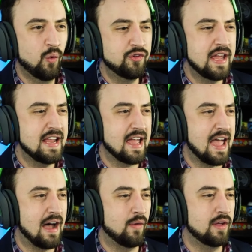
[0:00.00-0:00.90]
We'll take a
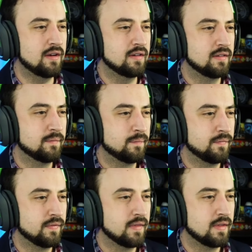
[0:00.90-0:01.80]
Howlet.
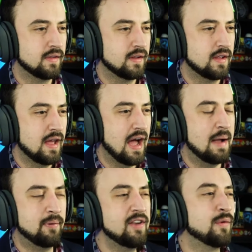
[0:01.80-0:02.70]

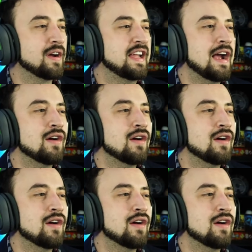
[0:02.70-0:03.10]
I believe we're